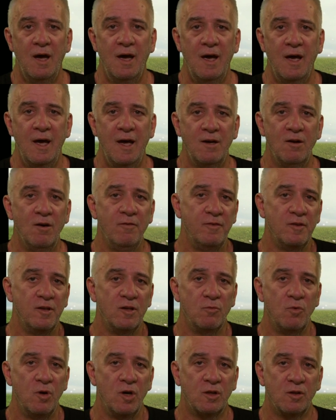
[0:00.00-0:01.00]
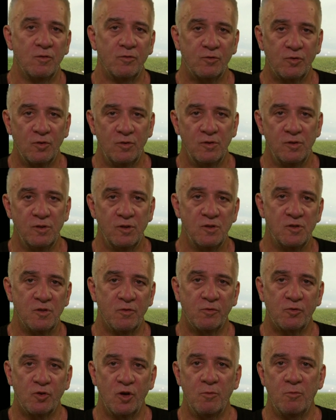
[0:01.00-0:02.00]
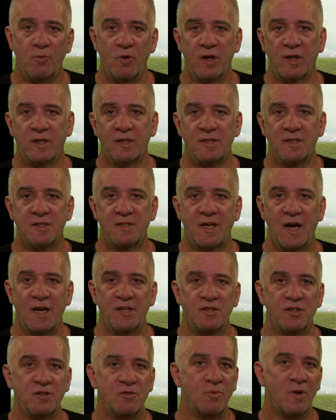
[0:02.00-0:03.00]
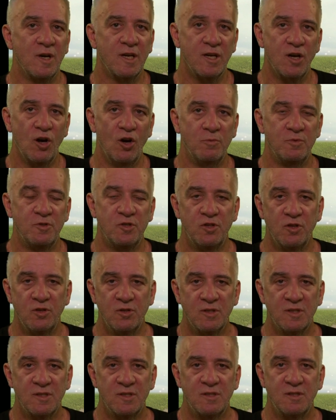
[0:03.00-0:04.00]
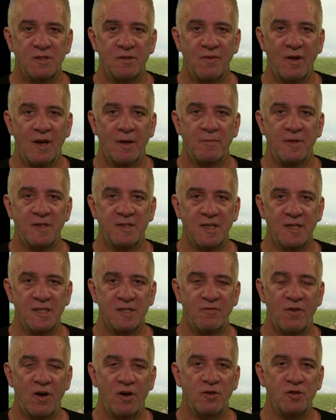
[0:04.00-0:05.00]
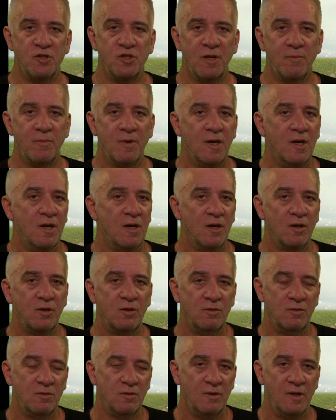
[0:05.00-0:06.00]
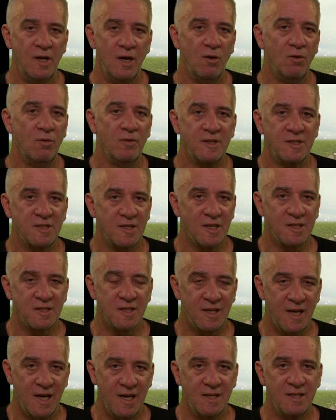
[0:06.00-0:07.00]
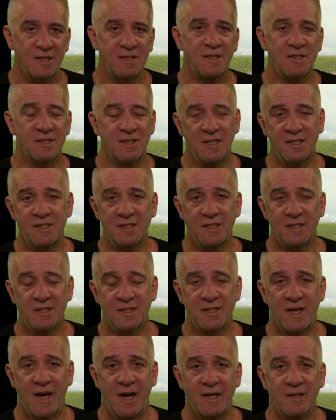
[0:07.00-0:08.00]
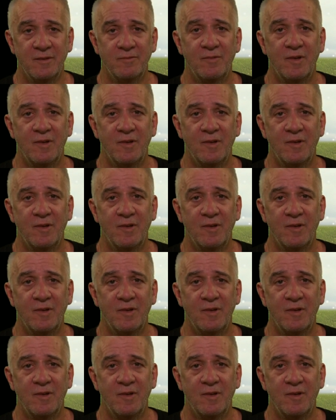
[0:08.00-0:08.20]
And often the use of group work and discussions really helps students develop the sense of ownership. Now all these things, again, this is easy to say.